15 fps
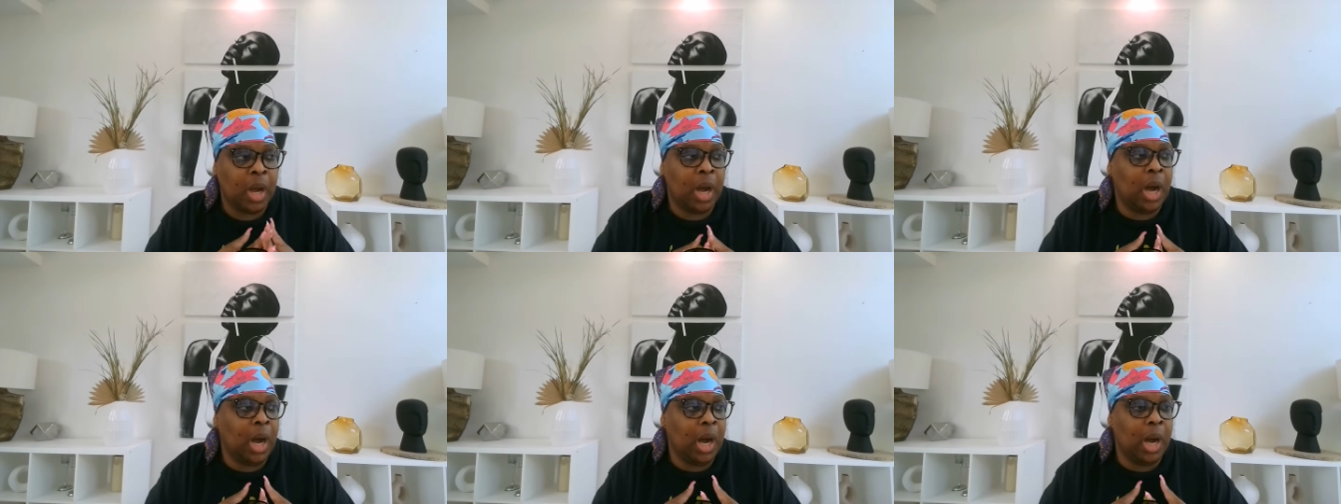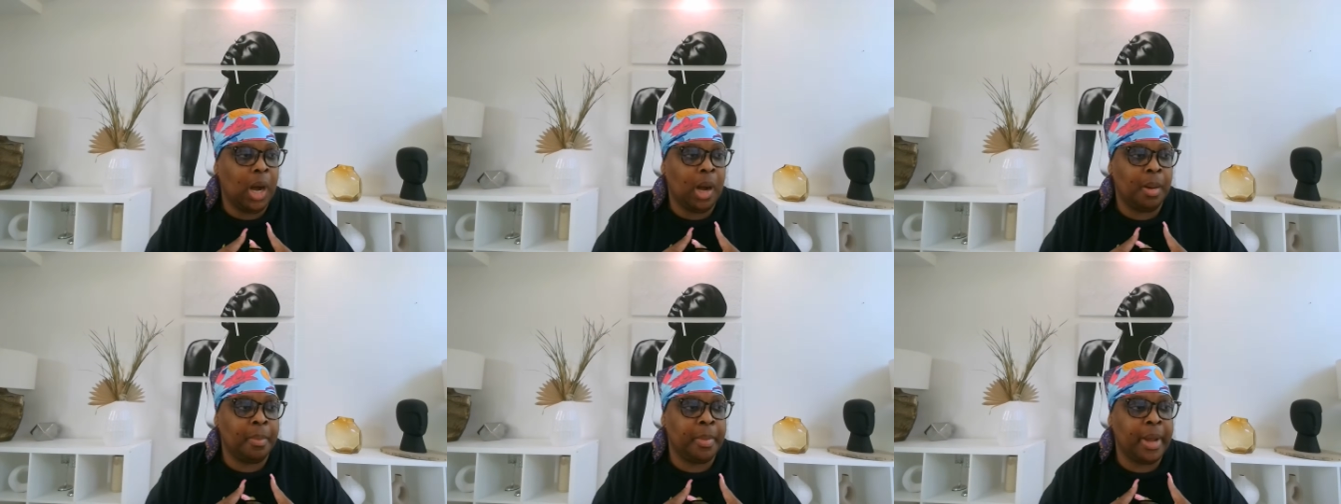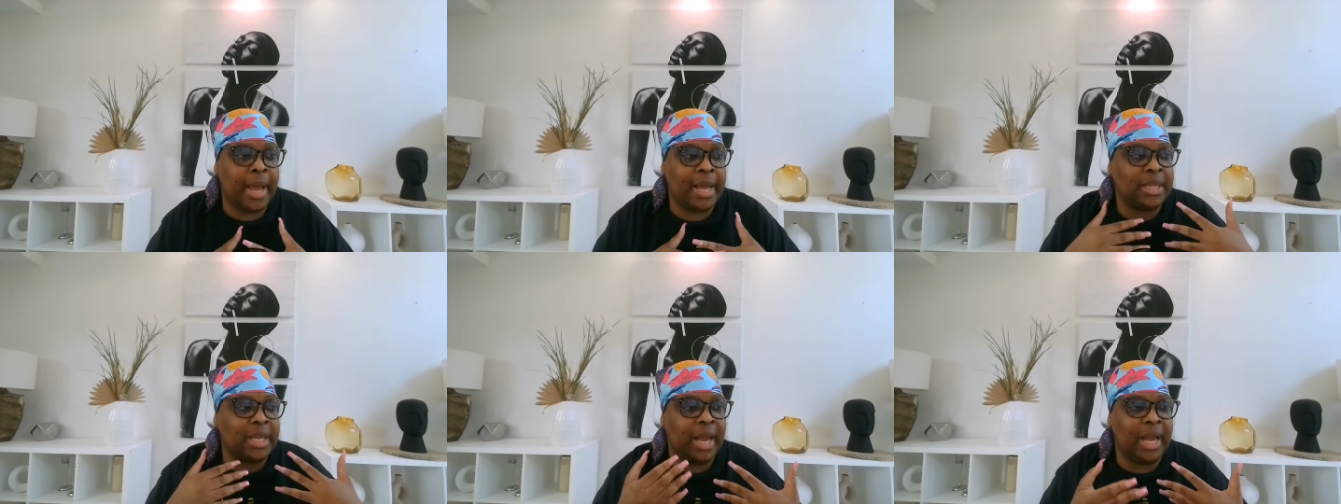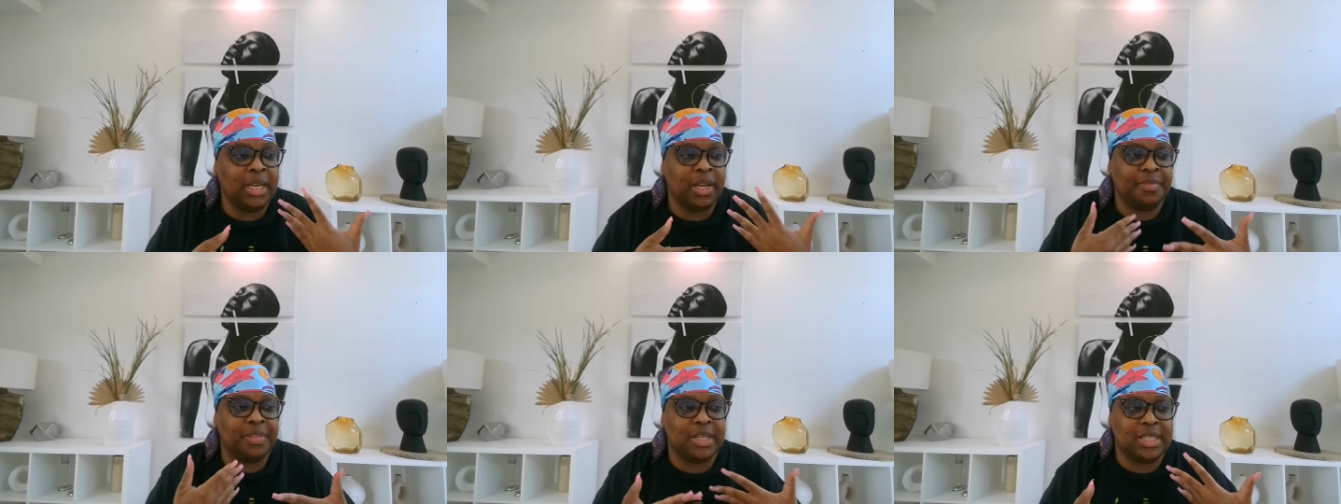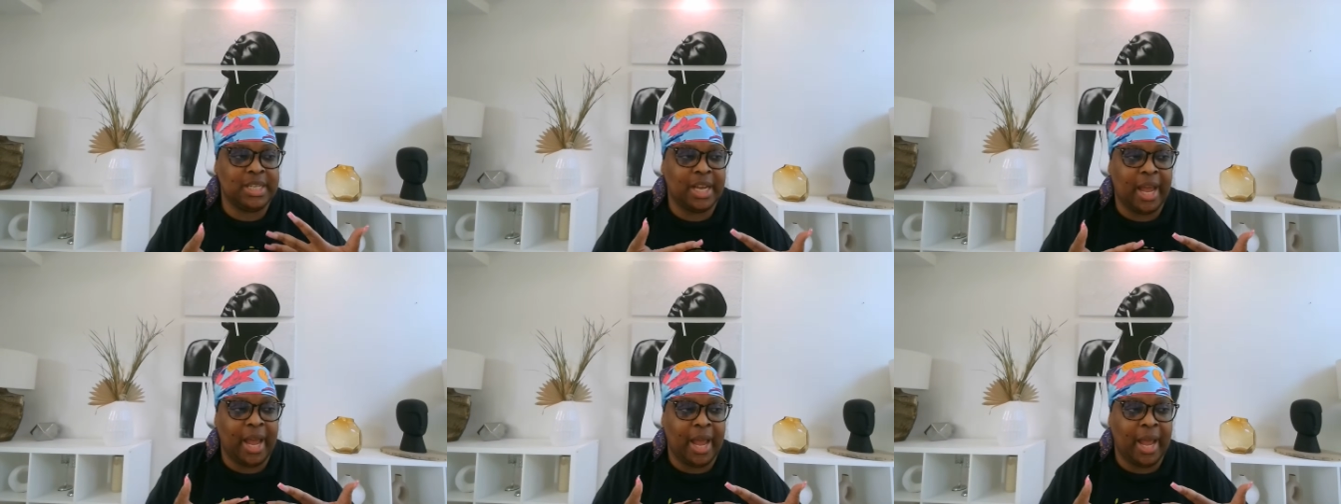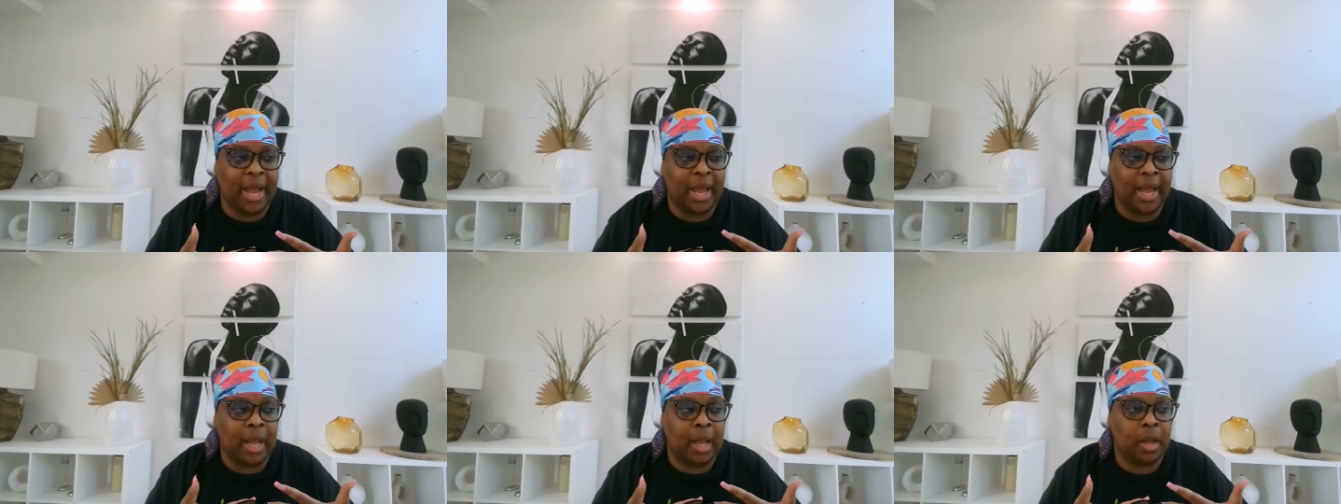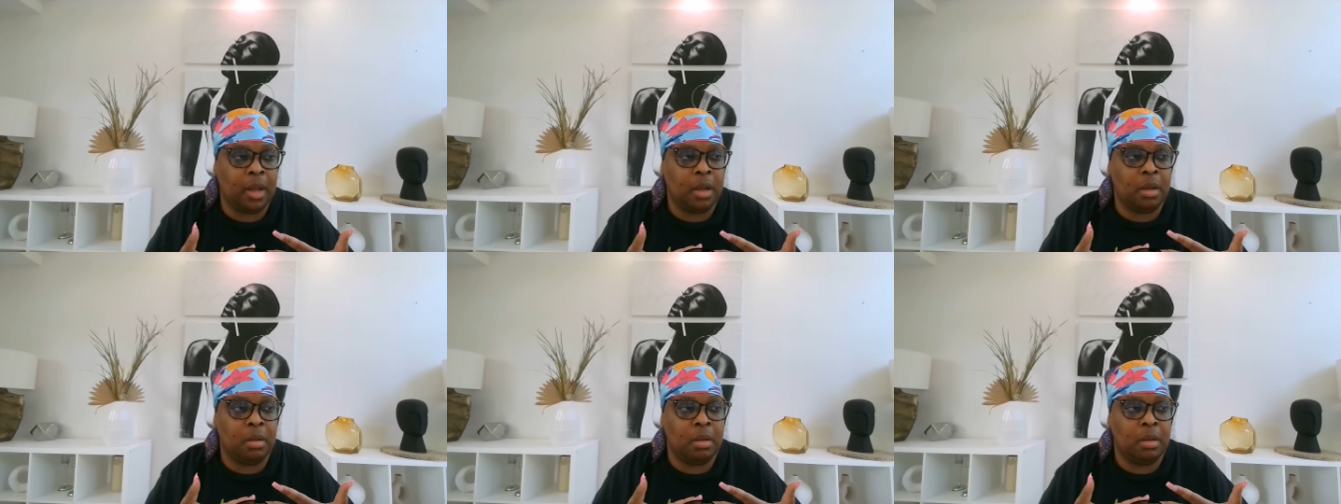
Um, at the end of the day,